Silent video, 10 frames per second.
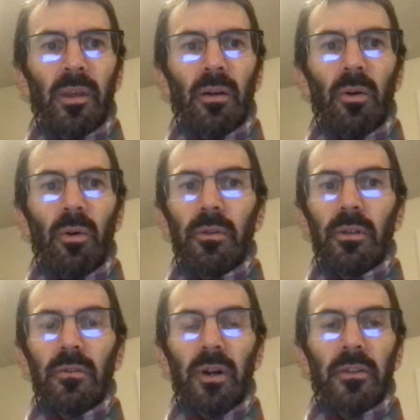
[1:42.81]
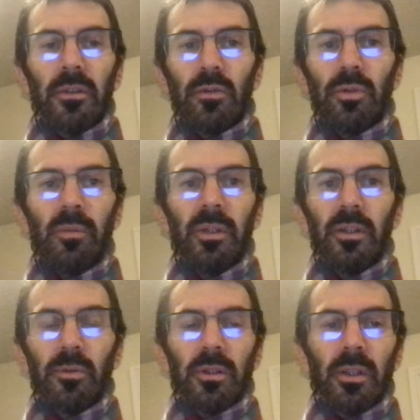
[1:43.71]
All these files are extremely
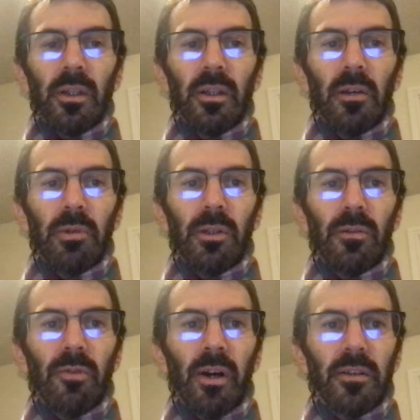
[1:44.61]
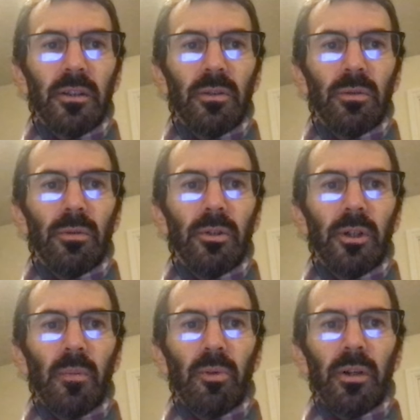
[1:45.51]
interesting. I really advise that you look
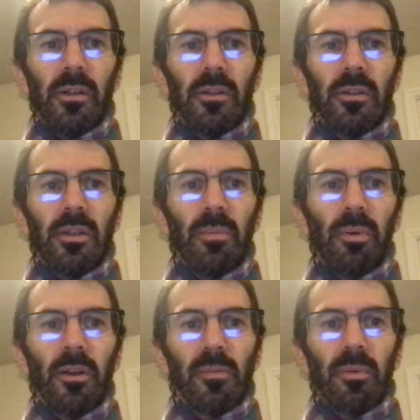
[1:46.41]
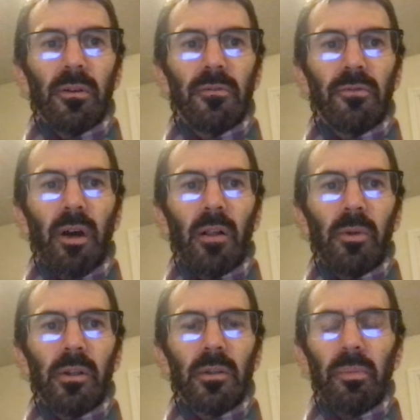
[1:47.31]
up what is a C++ file,
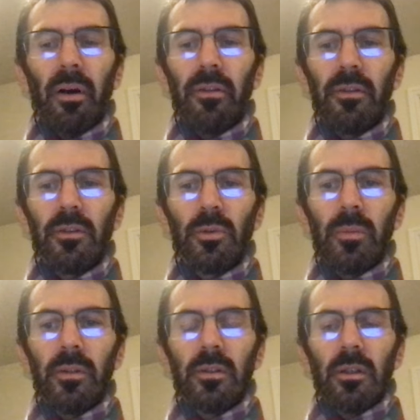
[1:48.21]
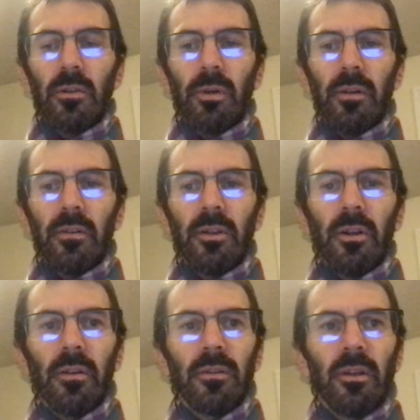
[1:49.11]
what is Python script, etc. There's a
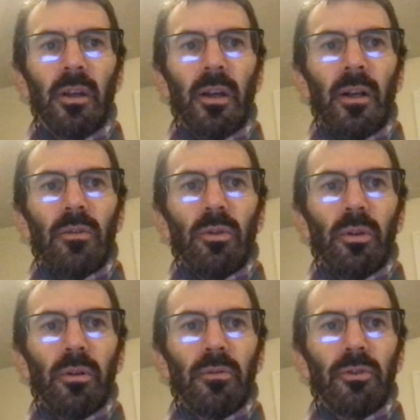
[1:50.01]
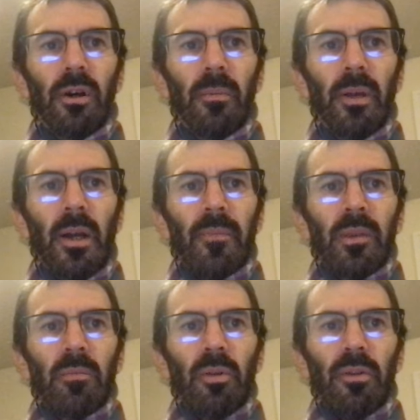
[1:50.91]
lot to learn from,
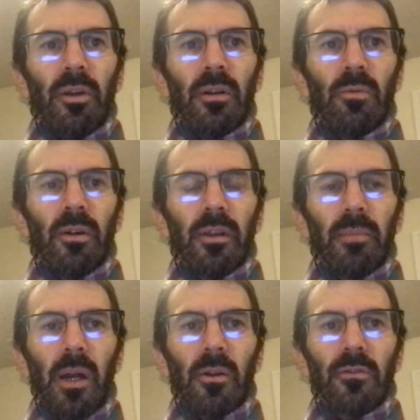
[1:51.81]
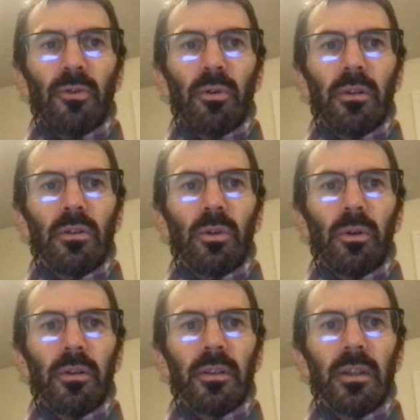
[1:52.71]
but the only one that matters for this
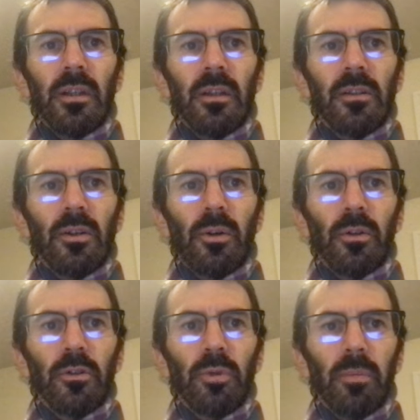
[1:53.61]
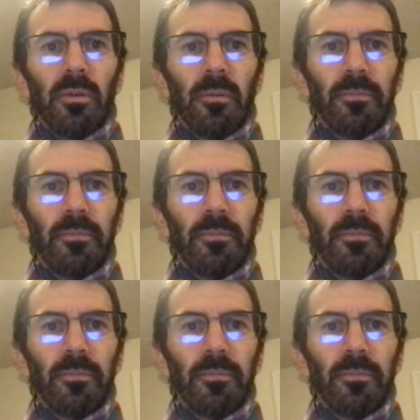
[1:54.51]
course is OR script.